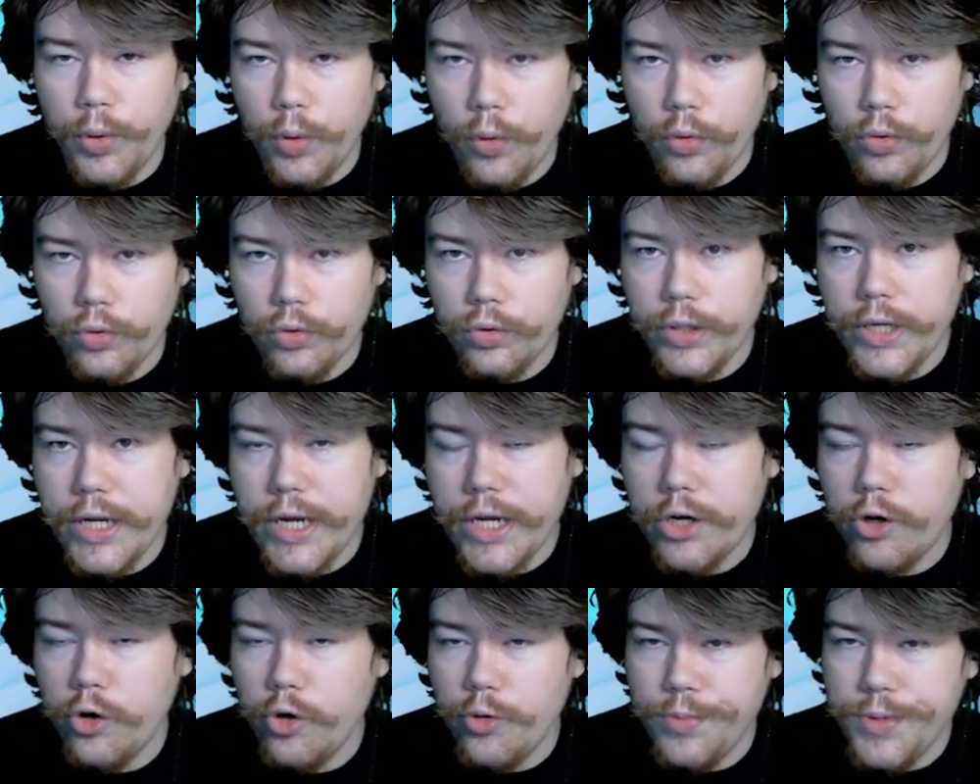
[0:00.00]
portal
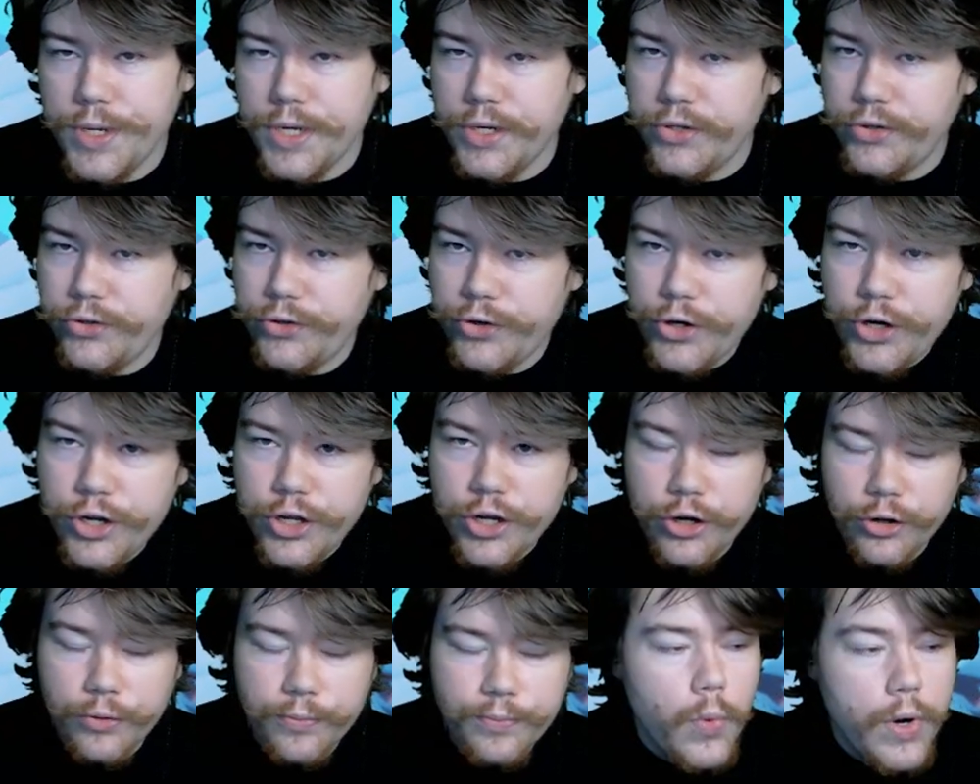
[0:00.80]
in O B S
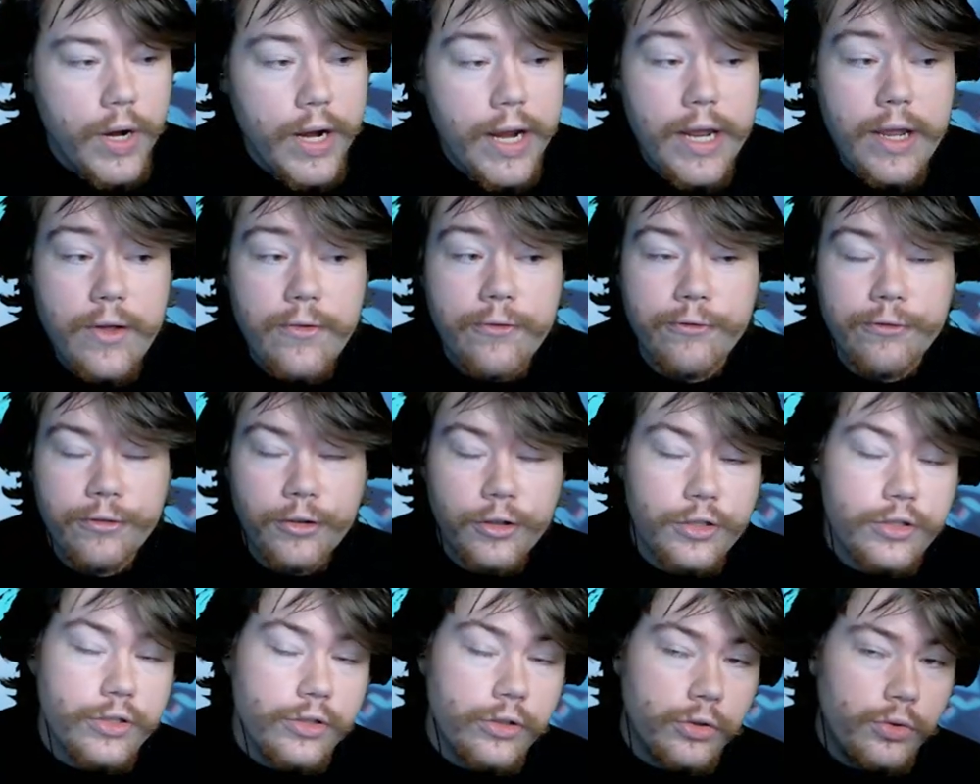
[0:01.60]
Studio. When I
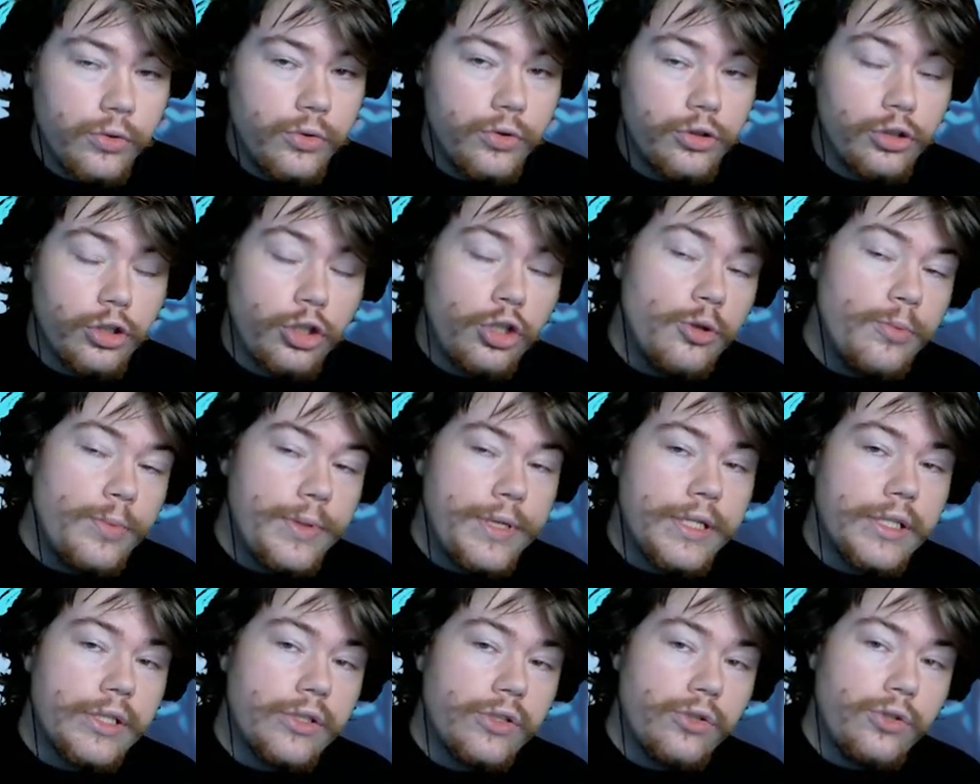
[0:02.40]
first launched O
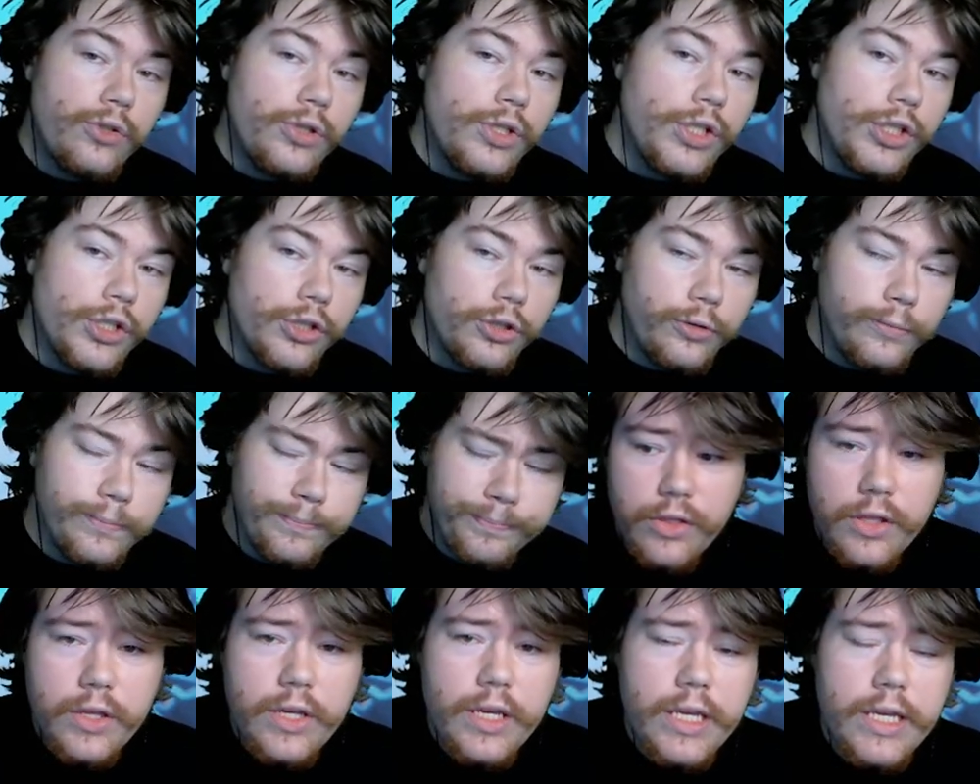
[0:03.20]
B S Studio,
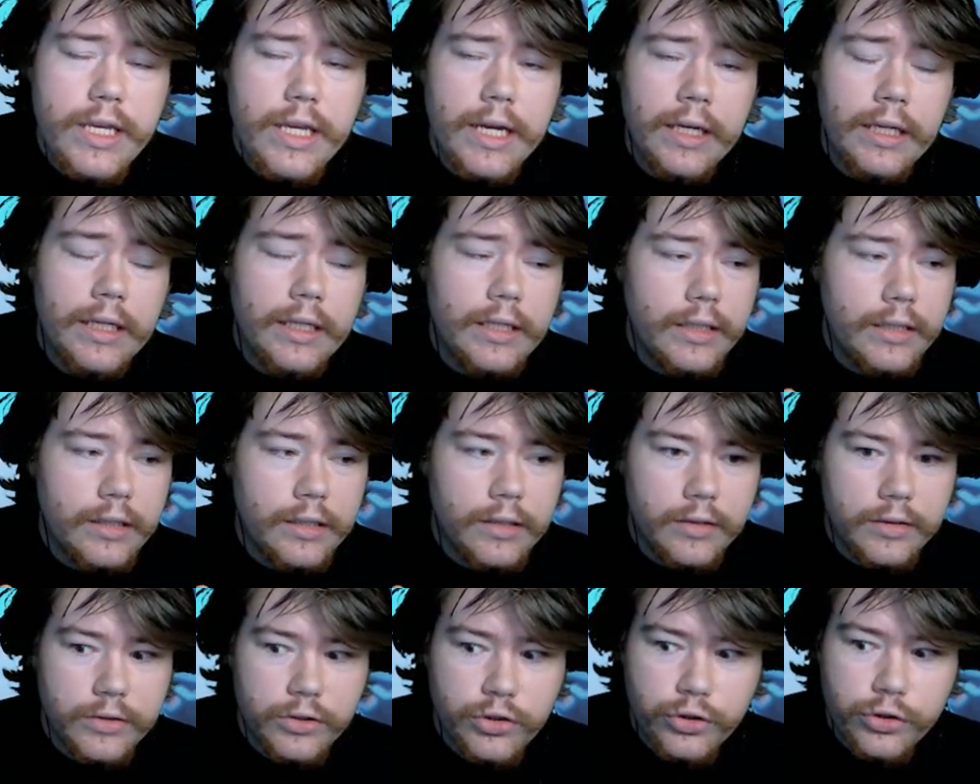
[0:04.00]
the
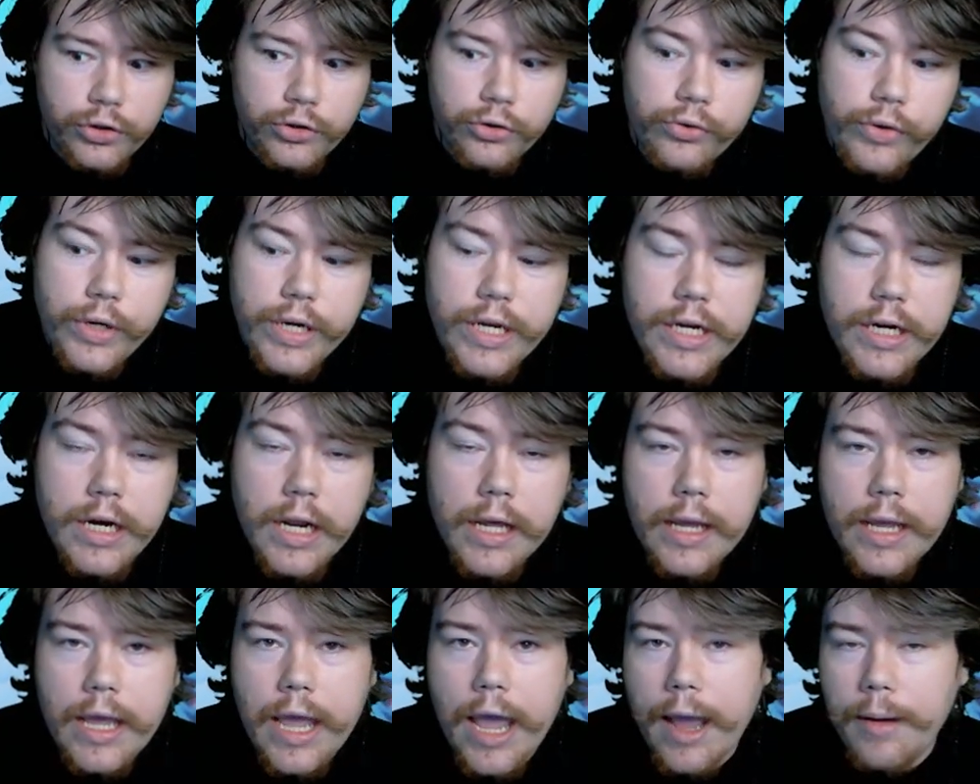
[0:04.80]
uh,
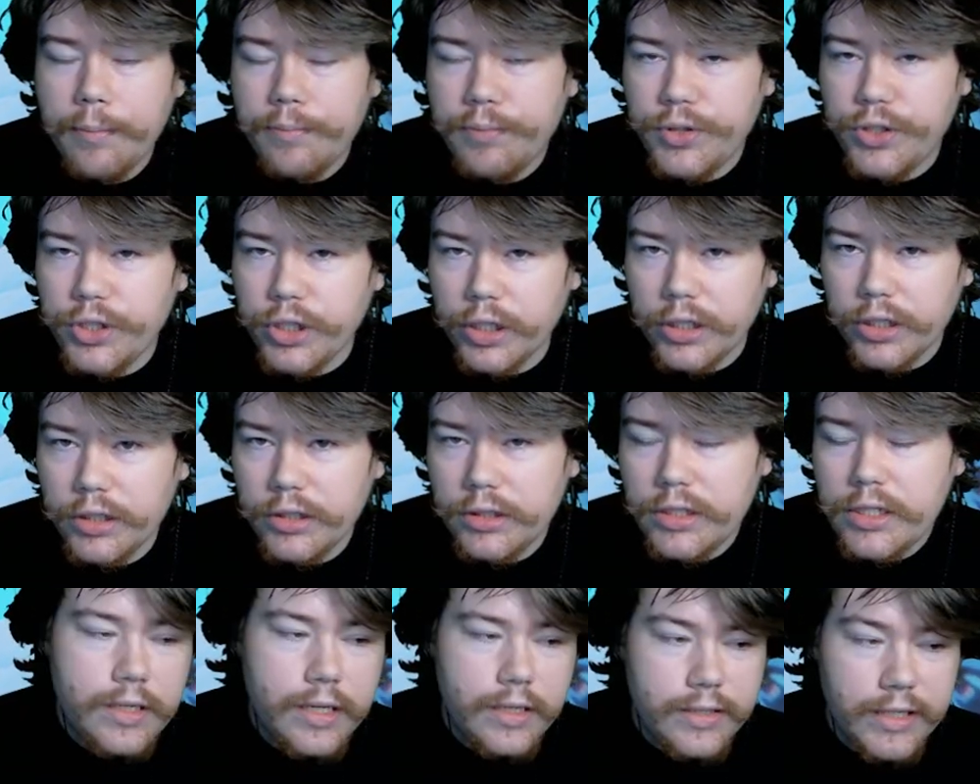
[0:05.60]
screen capture
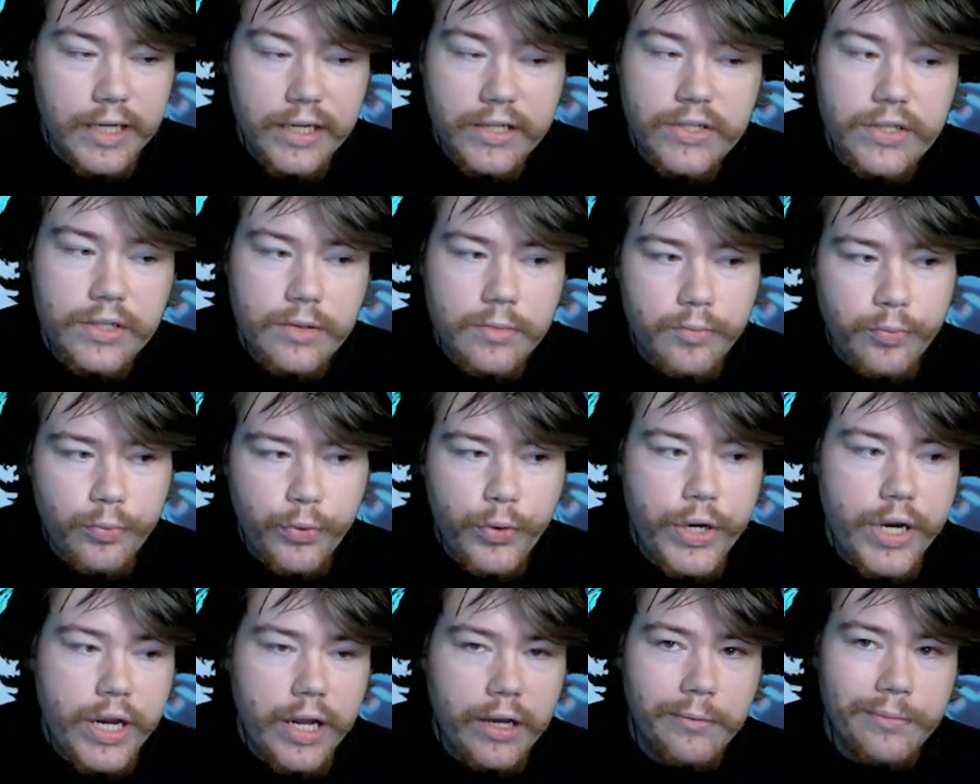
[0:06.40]
doesn't
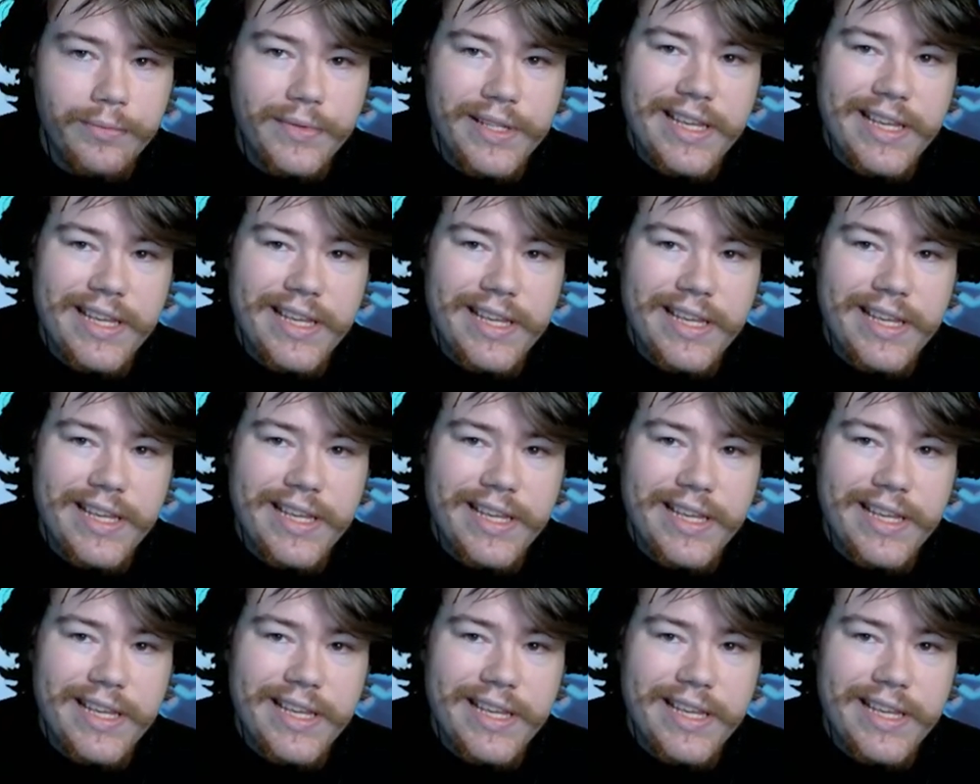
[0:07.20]
bring up